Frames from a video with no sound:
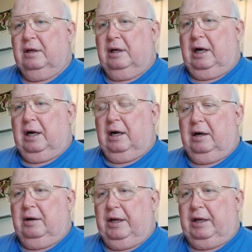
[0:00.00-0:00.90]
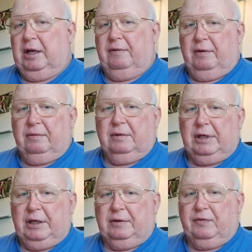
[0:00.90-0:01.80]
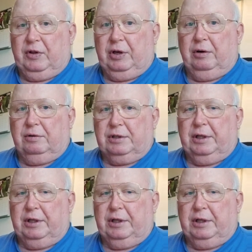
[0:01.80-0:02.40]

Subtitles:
and given, for those